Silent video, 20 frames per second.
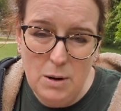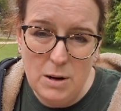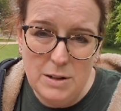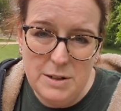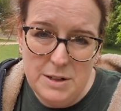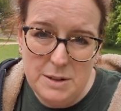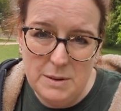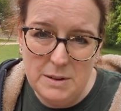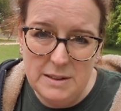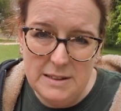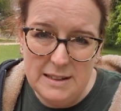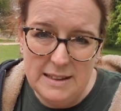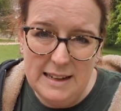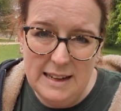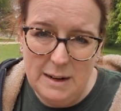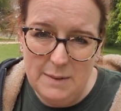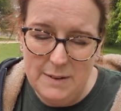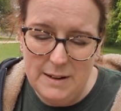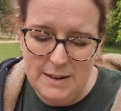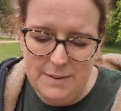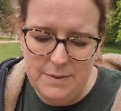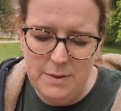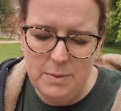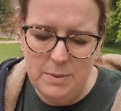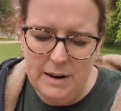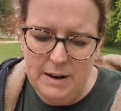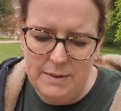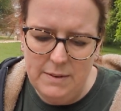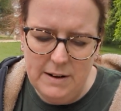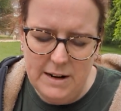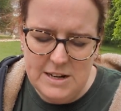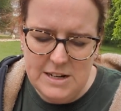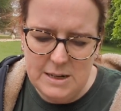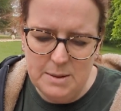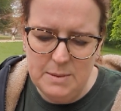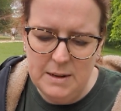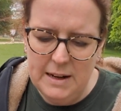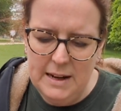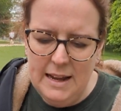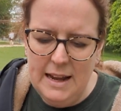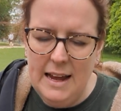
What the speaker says: or do you want to think of a different way of arranging them?